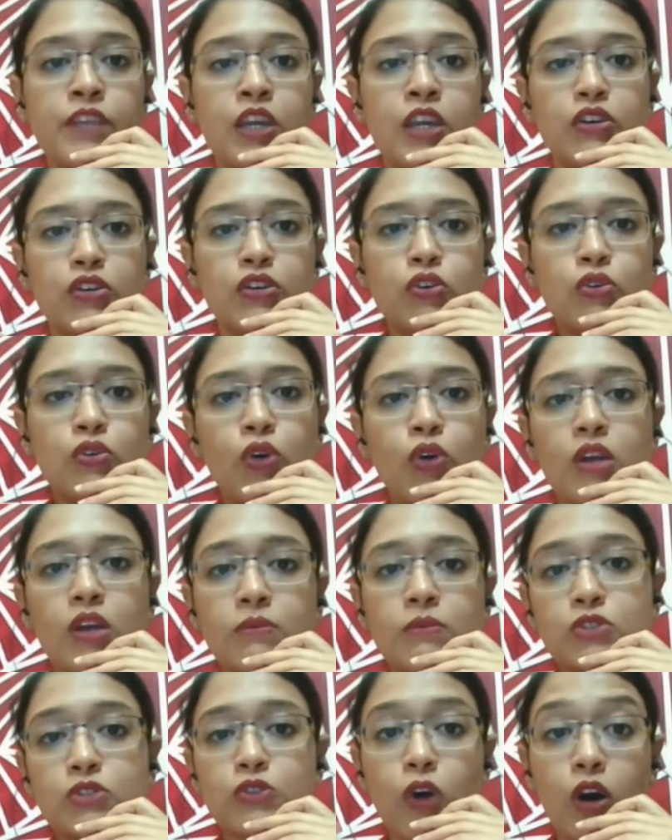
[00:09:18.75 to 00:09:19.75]
you
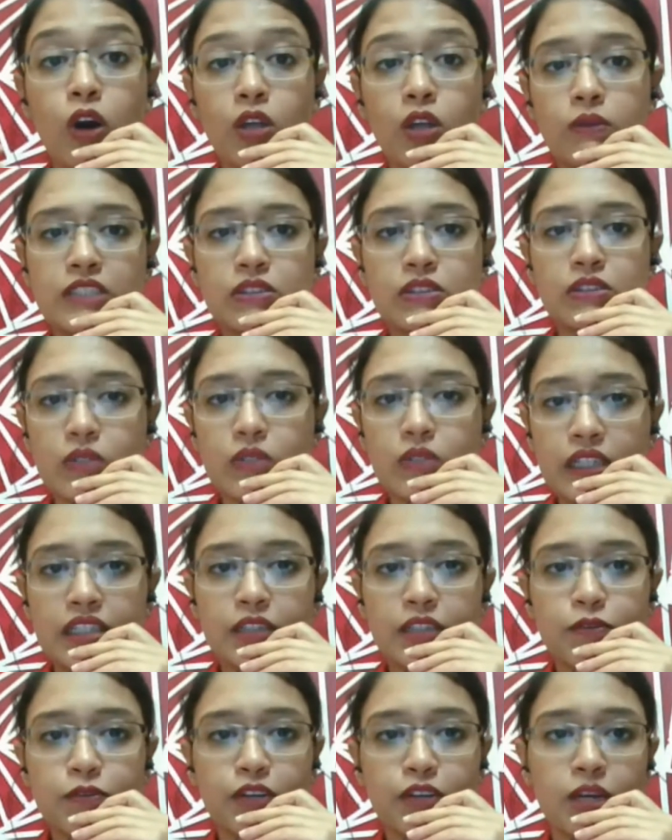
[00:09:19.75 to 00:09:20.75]
almost always look at
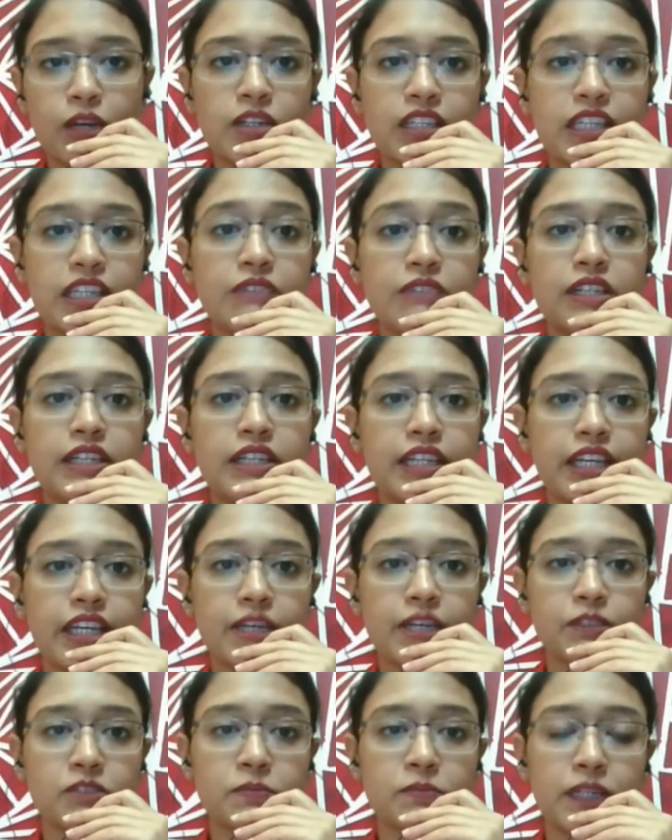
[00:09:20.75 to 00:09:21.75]
it from a give and take
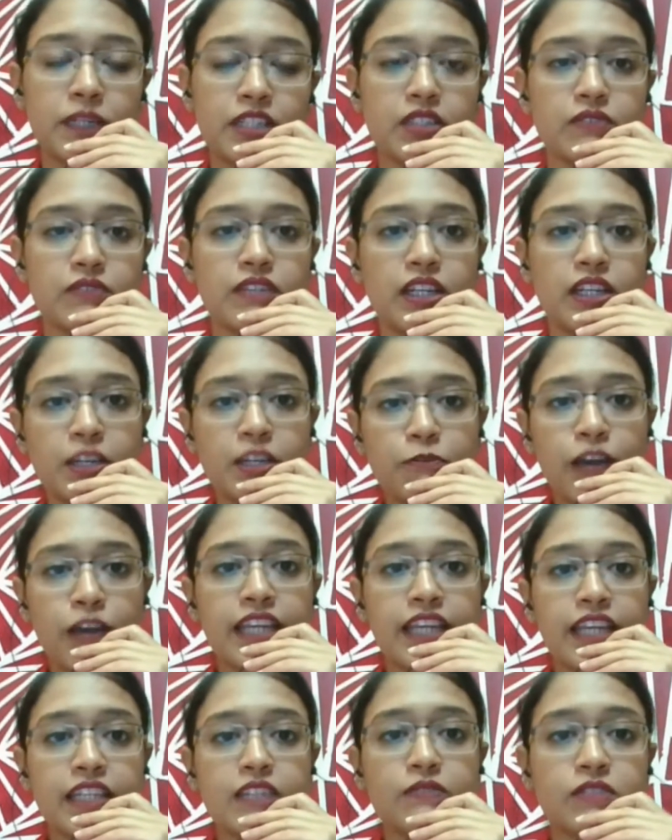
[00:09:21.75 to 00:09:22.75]
perspective, that if I
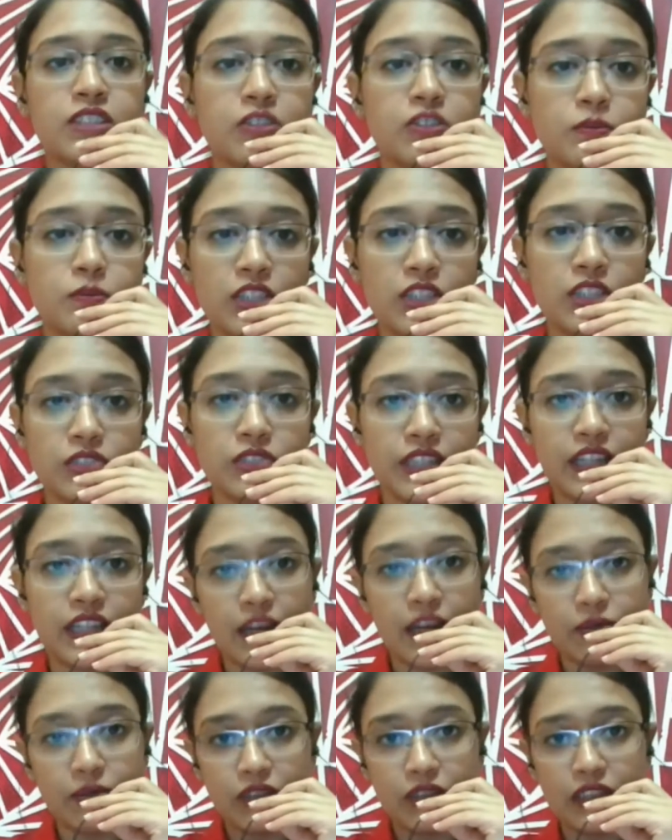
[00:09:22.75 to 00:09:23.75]
give this much, then
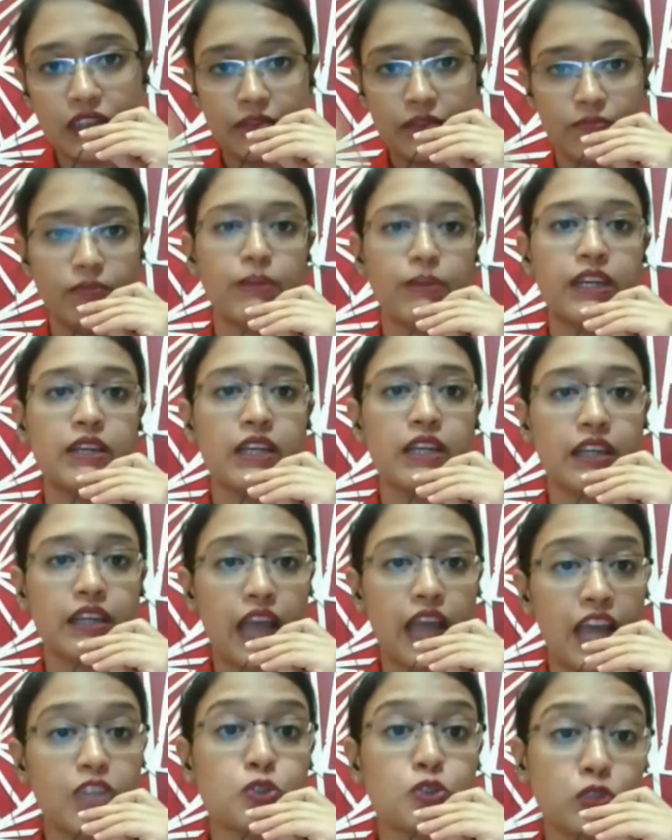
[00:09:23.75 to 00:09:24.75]

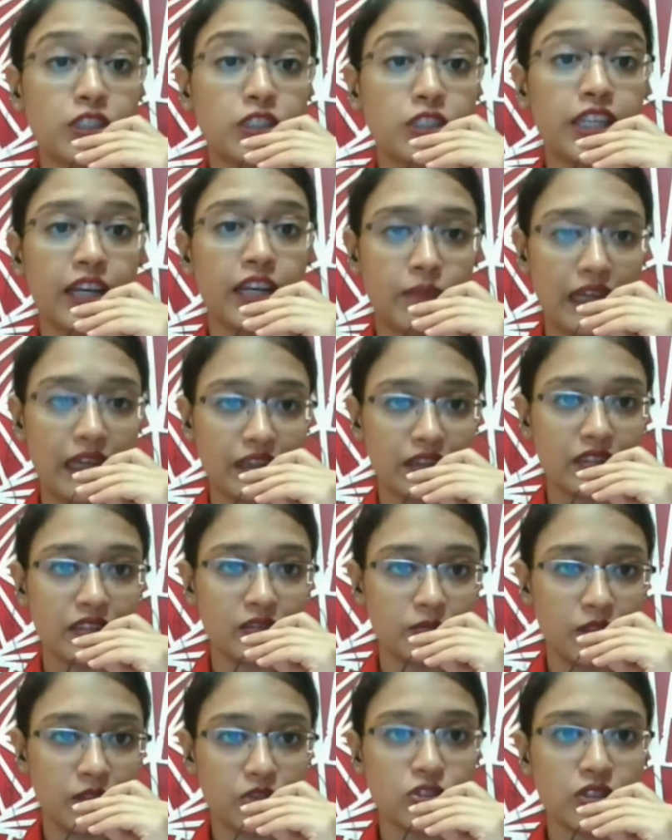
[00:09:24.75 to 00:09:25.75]
I should get back this
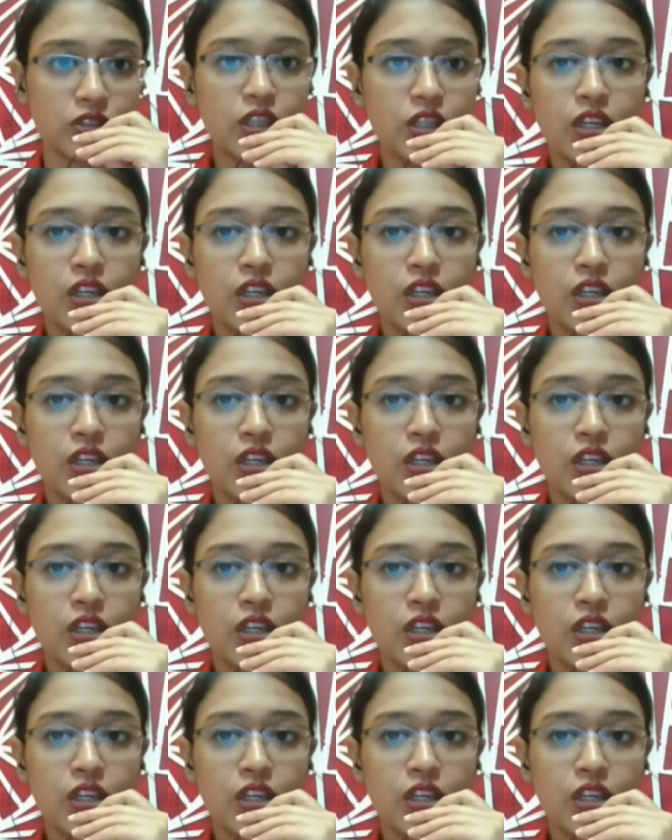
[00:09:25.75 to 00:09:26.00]
much.